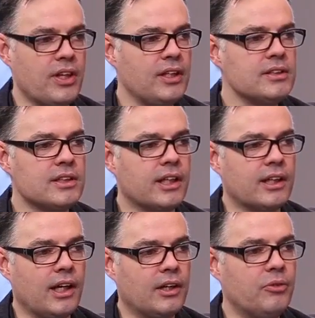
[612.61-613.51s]
things
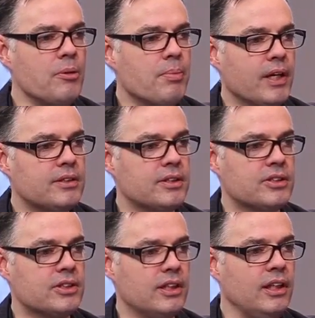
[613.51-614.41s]
like
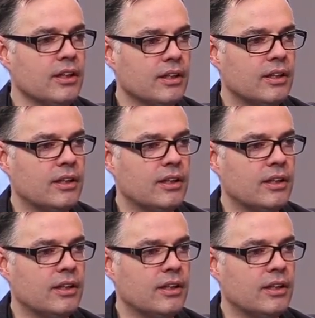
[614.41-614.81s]
unrepented sin